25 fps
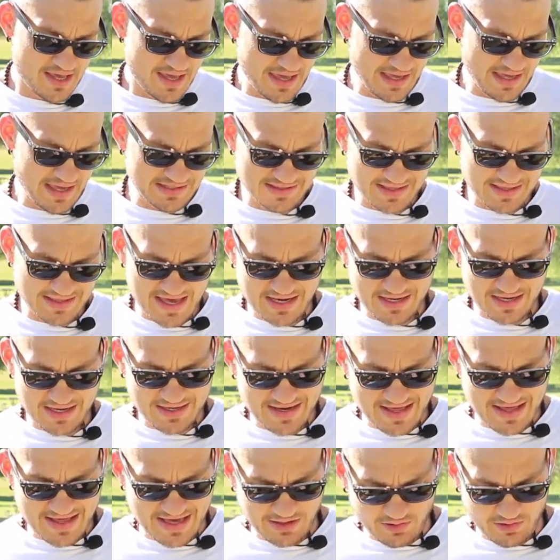is that
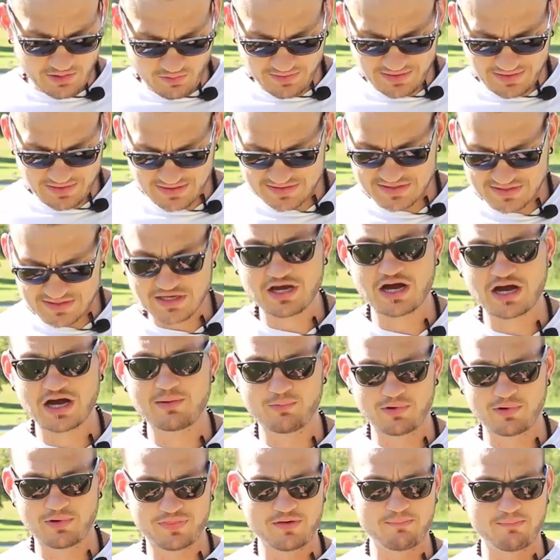not only does it
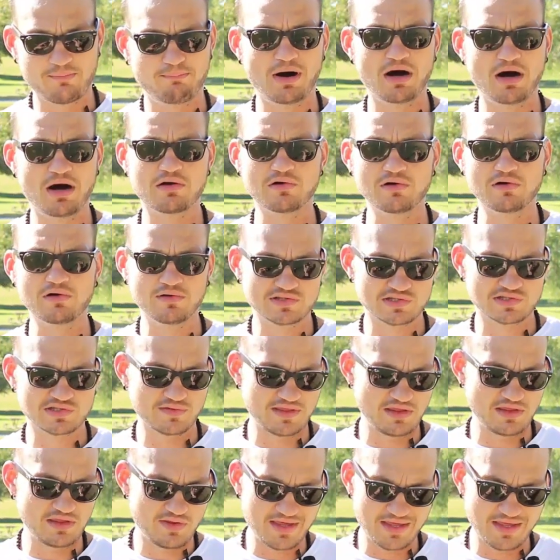come with a buckle so
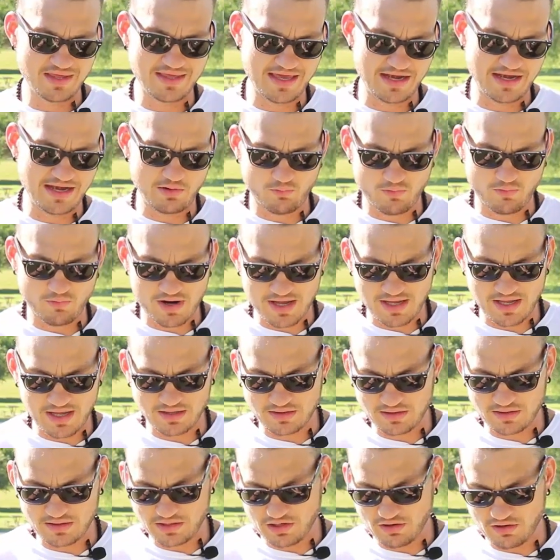that you can get it right,
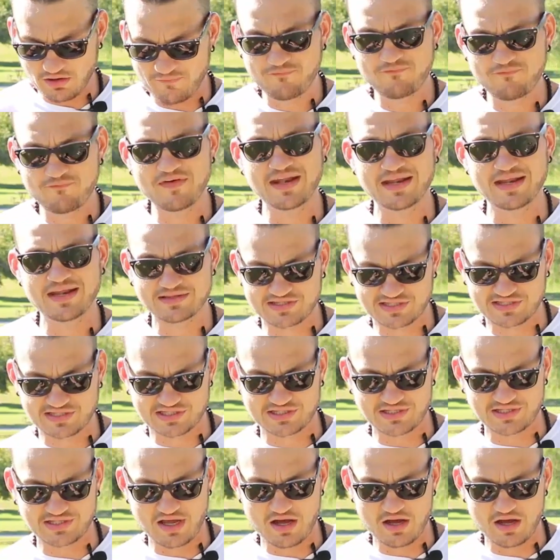you know, fit it
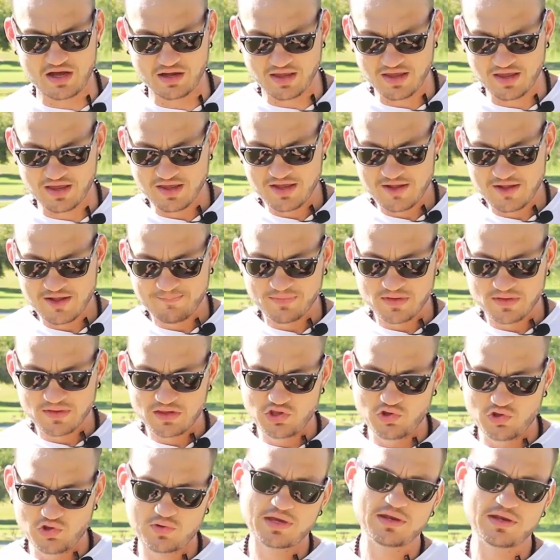snug,
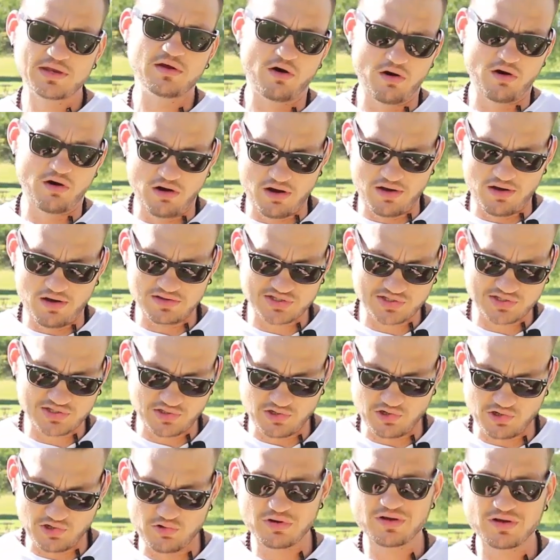you can
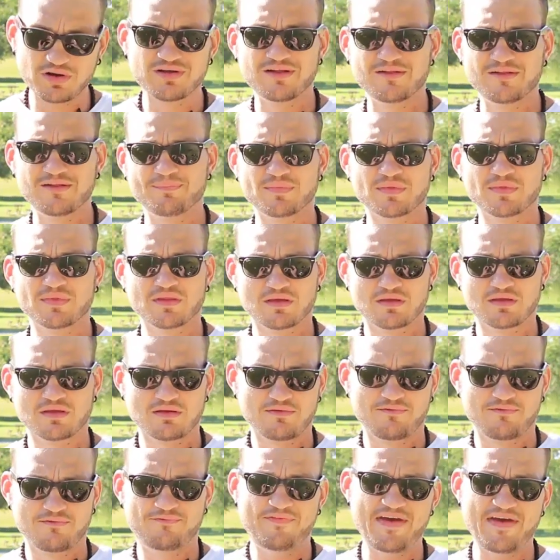also
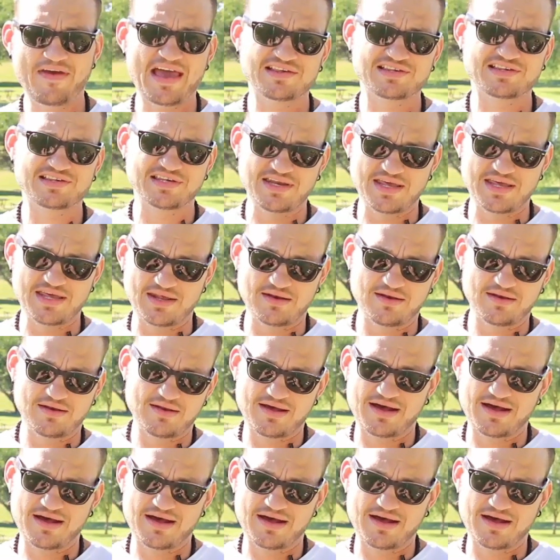fasten it